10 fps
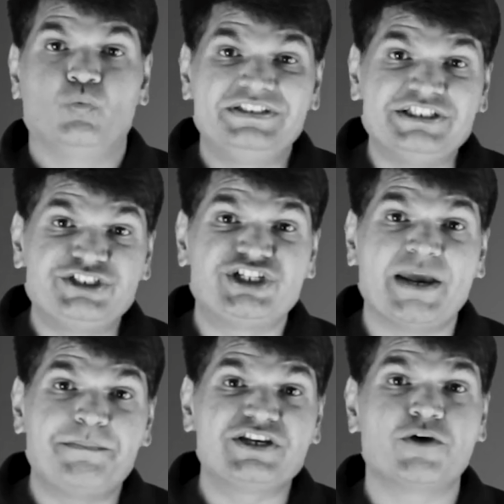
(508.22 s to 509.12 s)
which is
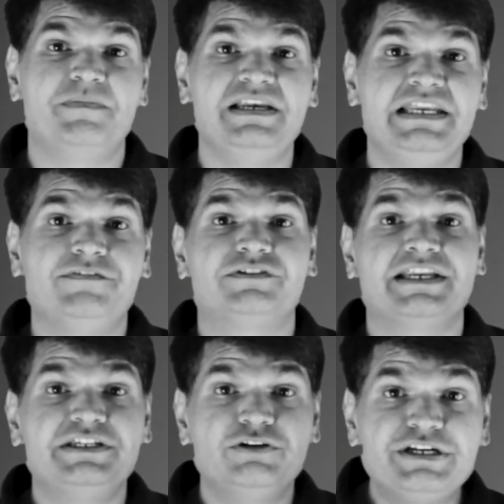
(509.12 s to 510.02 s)
shaping your beliefs,
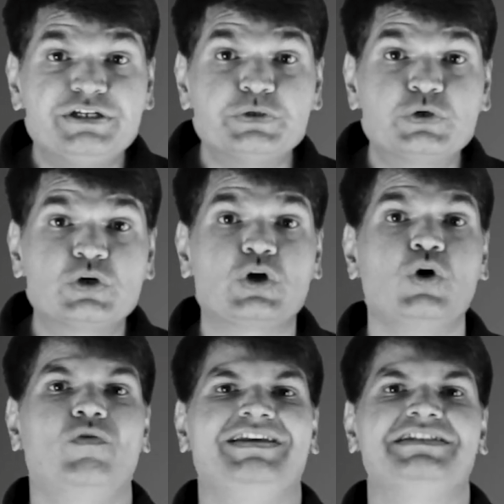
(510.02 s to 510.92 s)
then you need to
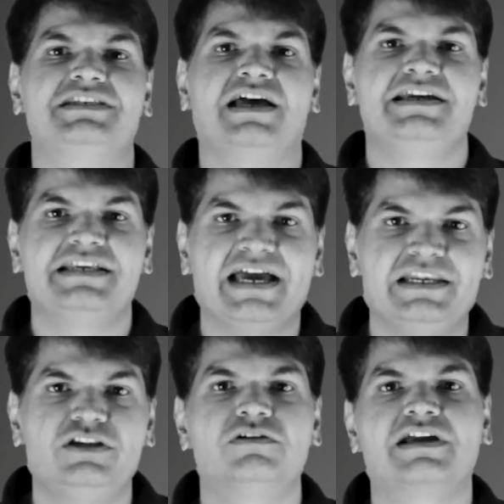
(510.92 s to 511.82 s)
go inside
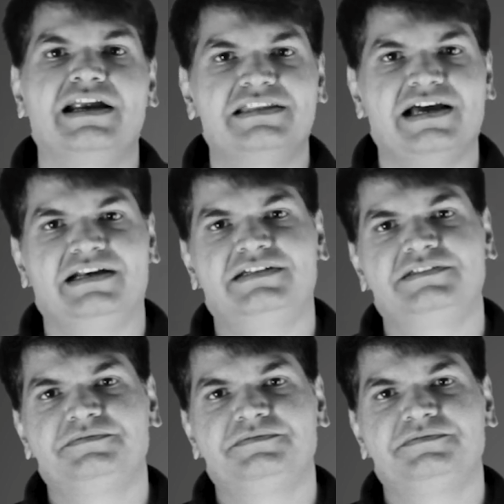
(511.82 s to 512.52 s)
and look at that.